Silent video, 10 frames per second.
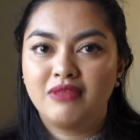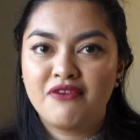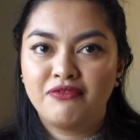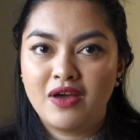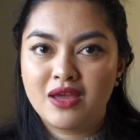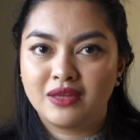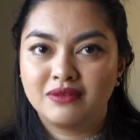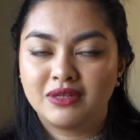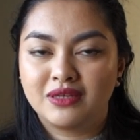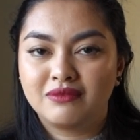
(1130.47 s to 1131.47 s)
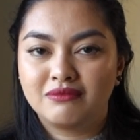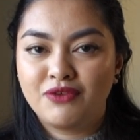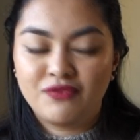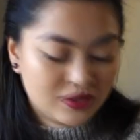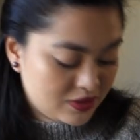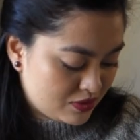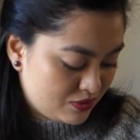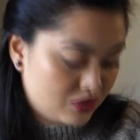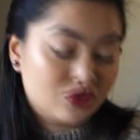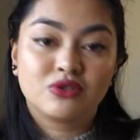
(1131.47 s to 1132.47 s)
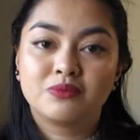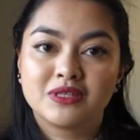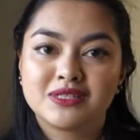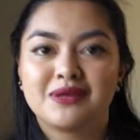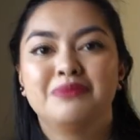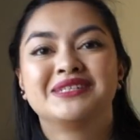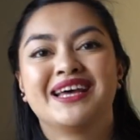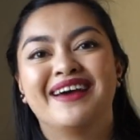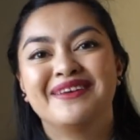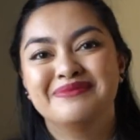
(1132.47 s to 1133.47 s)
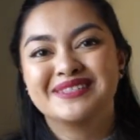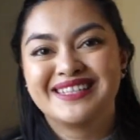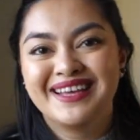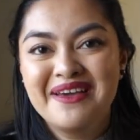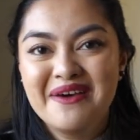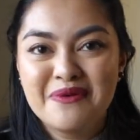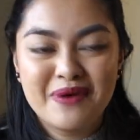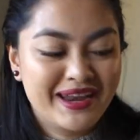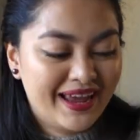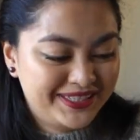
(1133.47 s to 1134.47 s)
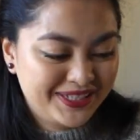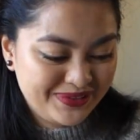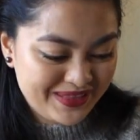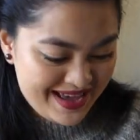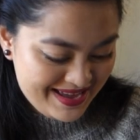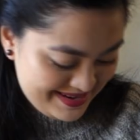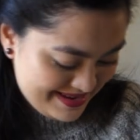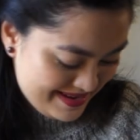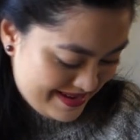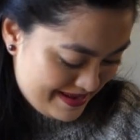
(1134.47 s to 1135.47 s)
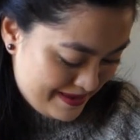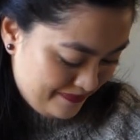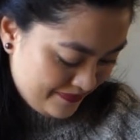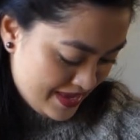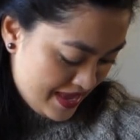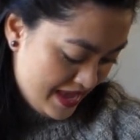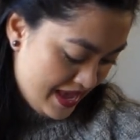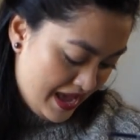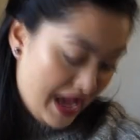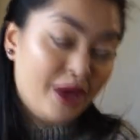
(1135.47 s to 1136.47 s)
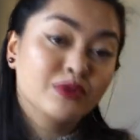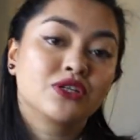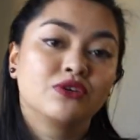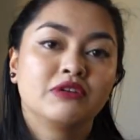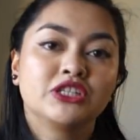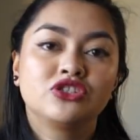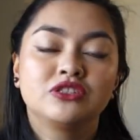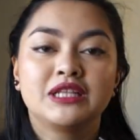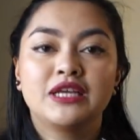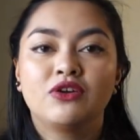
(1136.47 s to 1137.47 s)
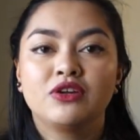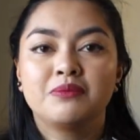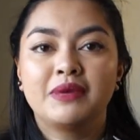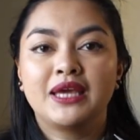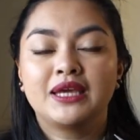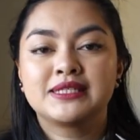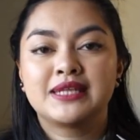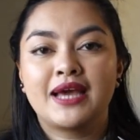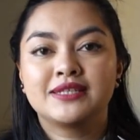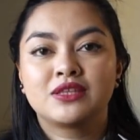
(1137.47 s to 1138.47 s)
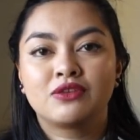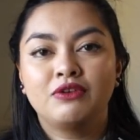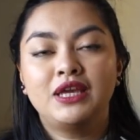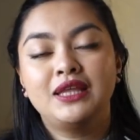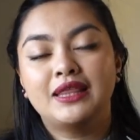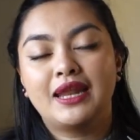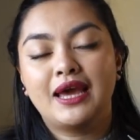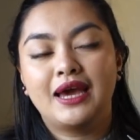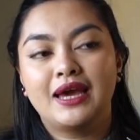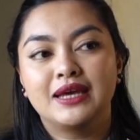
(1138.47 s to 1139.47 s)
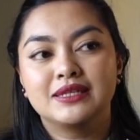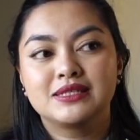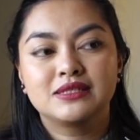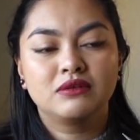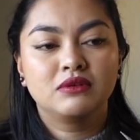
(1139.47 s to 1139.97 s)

they're fine. Like, I feel so stupid sometimes when I do that. I was originally going to make a size 3 that has